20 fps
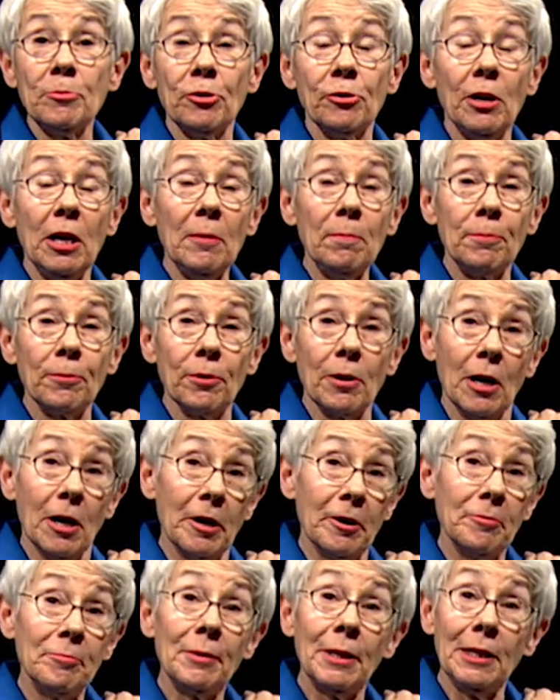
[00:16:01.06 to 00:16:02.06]
your upper
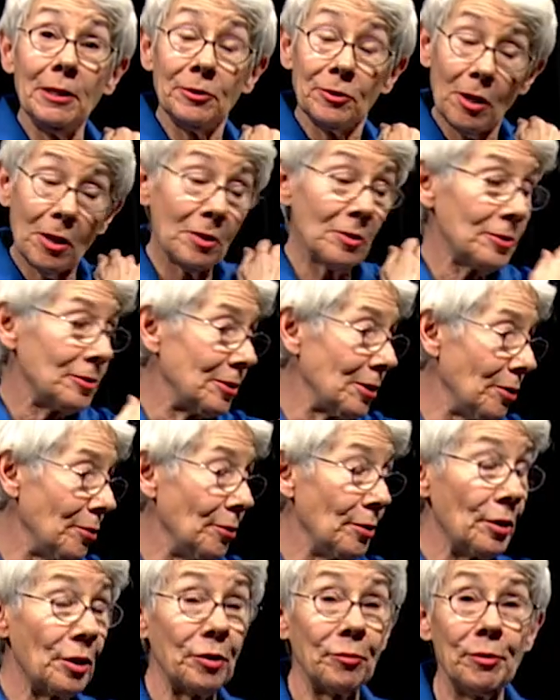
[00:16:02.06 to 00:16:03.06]
arm, is
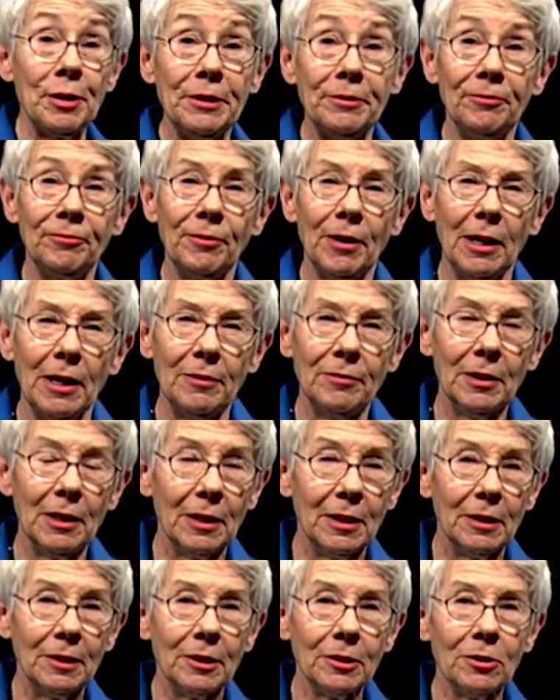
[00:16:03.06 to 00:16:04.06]
also 3 to 5.
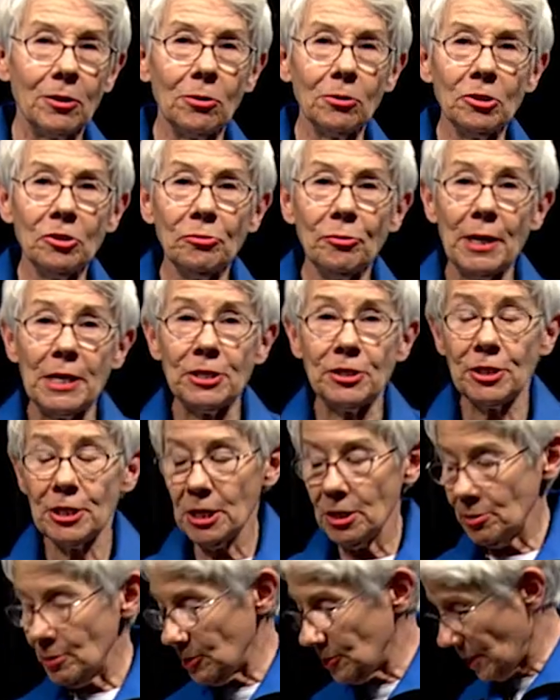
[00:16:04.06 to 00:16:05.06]
The golden
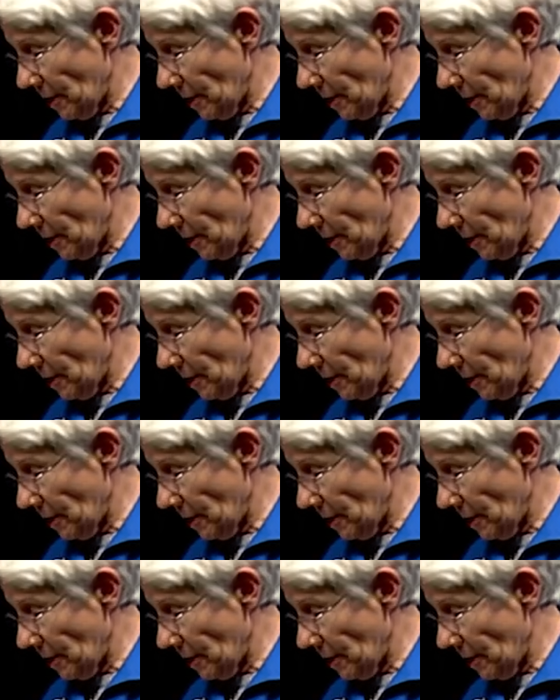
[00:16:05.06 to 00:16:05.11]
ratio is